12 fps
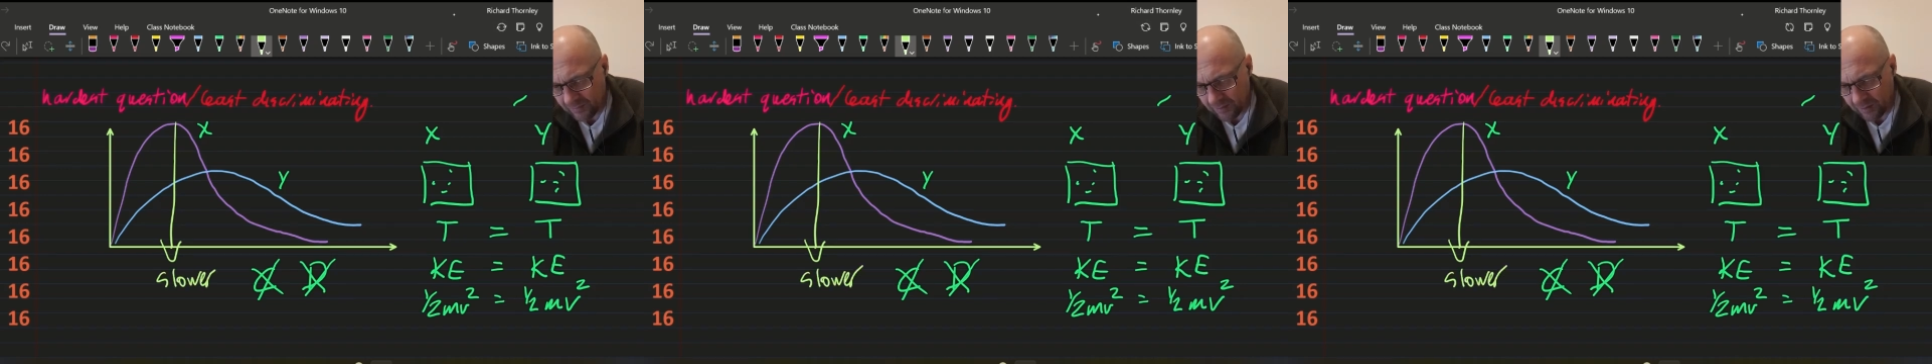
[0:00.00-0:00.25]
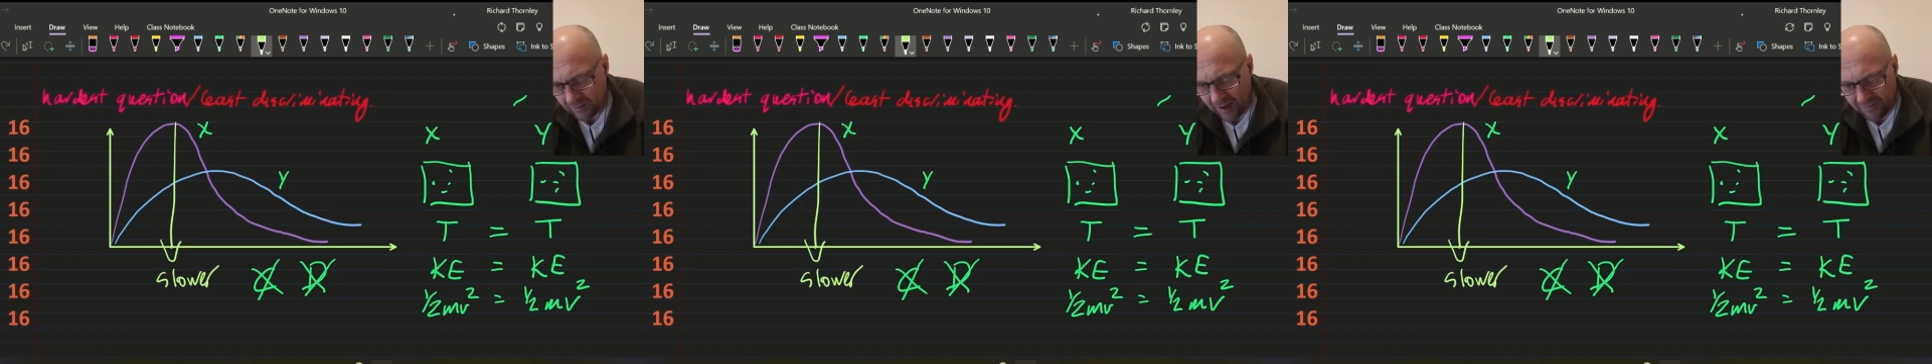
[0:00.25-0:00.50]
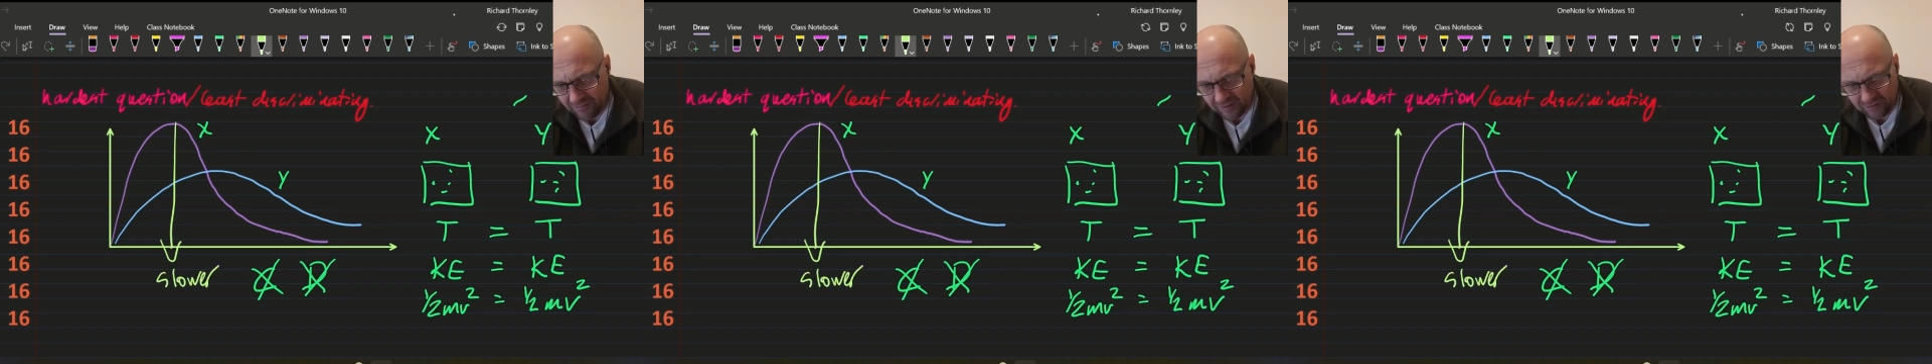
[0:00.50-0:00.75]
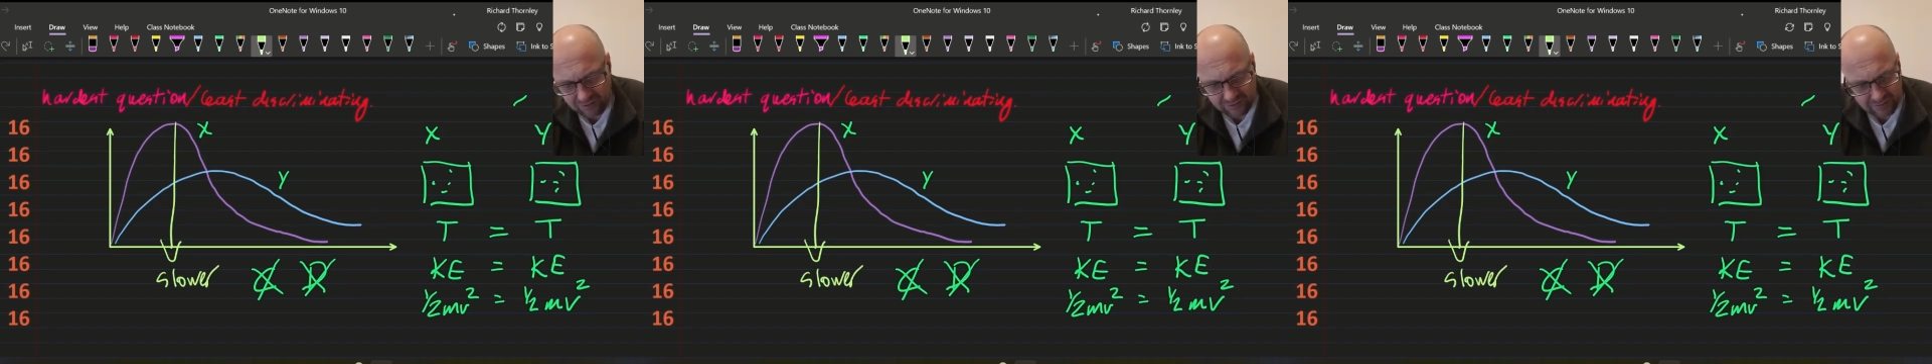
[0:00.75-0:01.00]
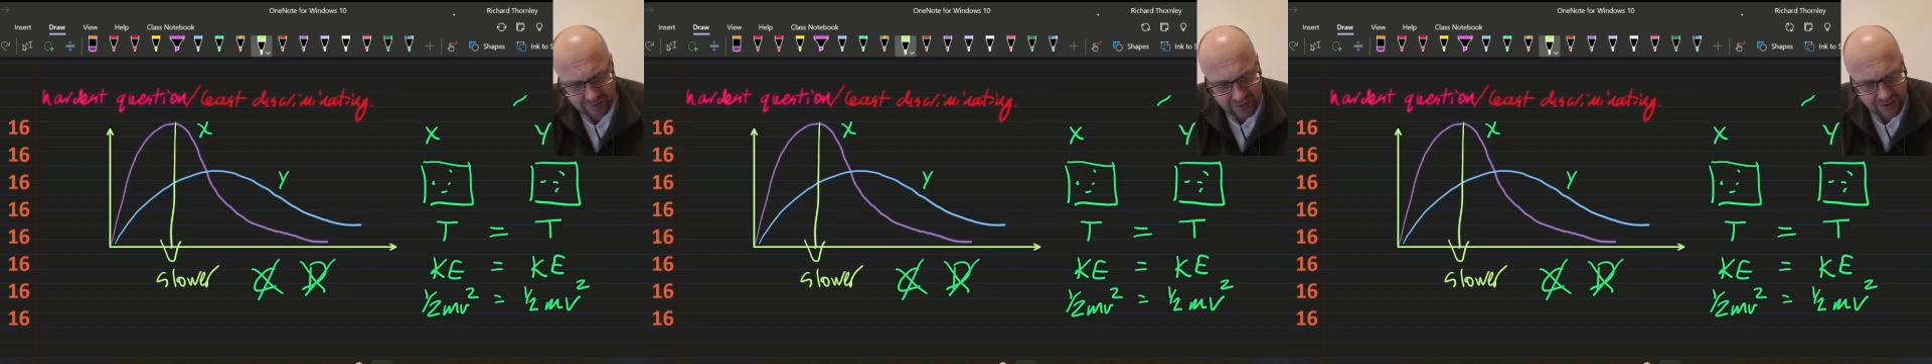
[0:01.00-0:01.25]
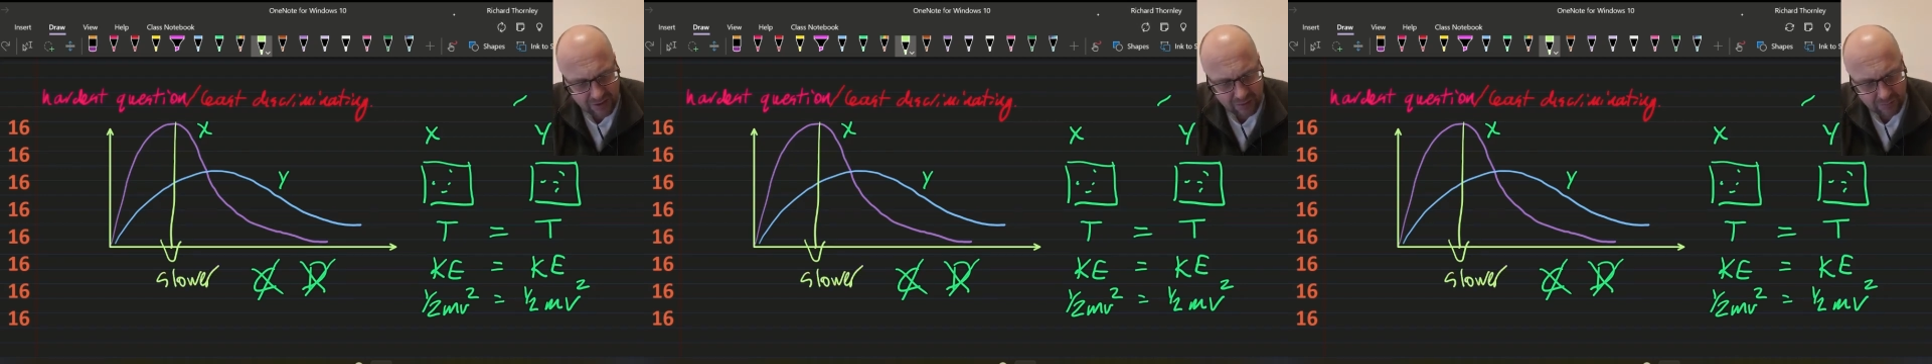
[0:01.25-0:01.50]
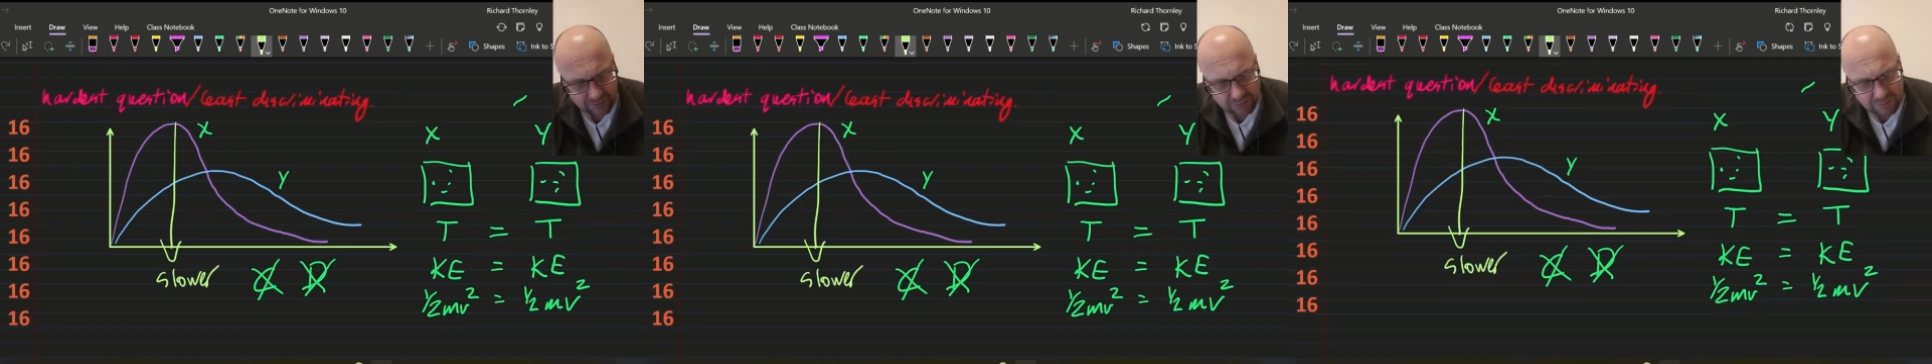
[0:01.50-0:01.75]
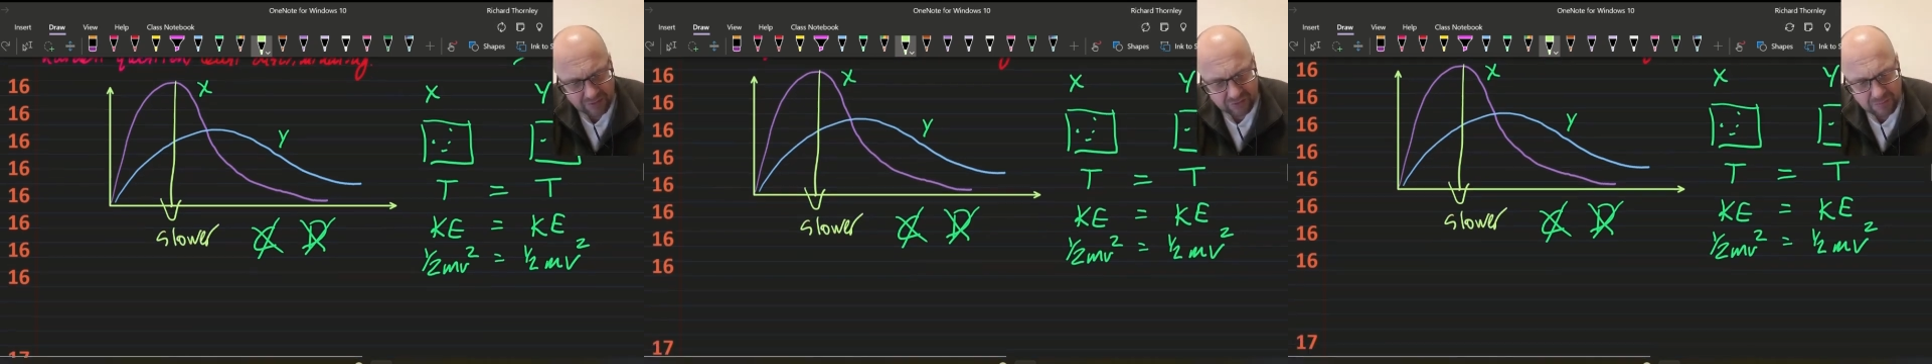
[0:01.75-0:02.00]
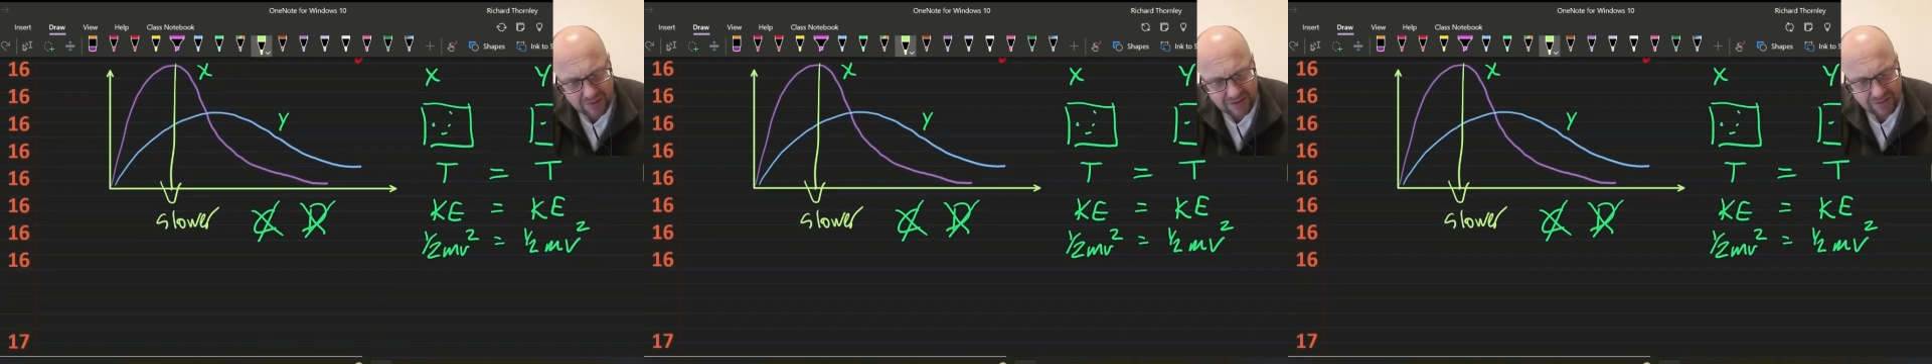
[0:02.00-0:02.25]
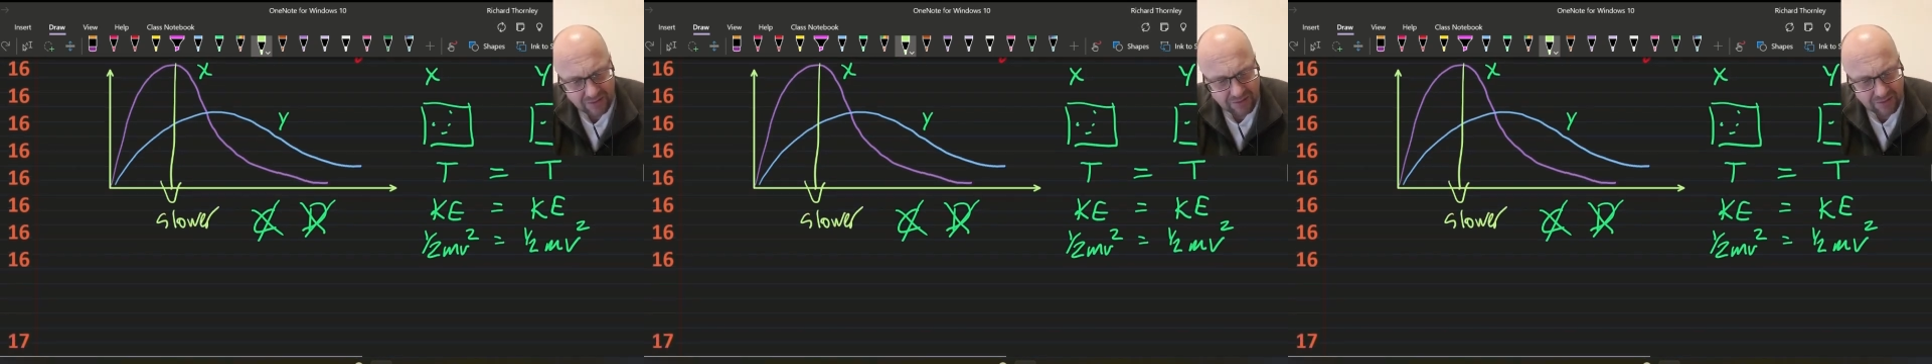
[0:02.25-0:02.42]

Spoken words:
on average, which must mean